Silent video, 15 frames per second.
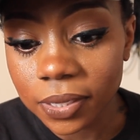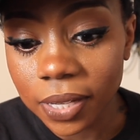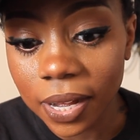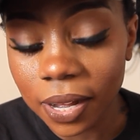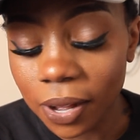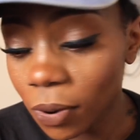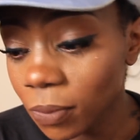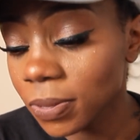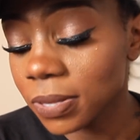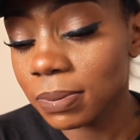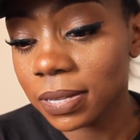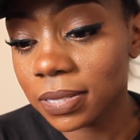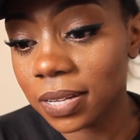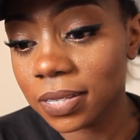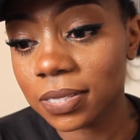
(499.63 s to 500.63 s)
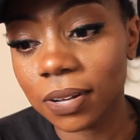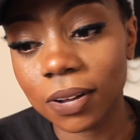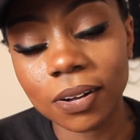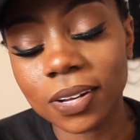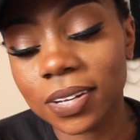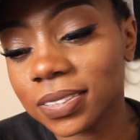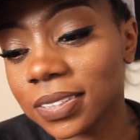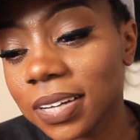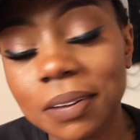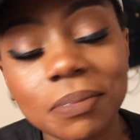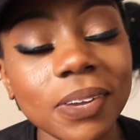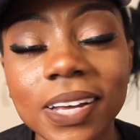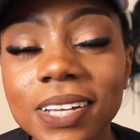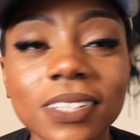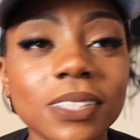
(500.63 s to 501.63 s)
Yeah, I hope this makes sense, y'all, because
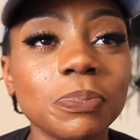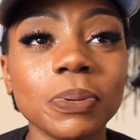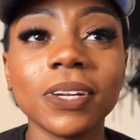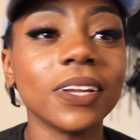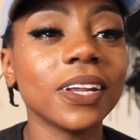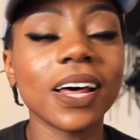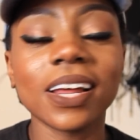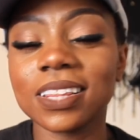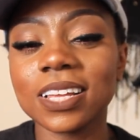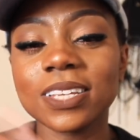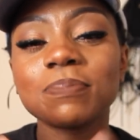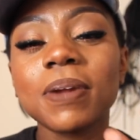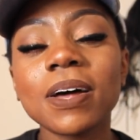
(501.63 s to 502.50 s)
I'm, like, spinning a lot of things.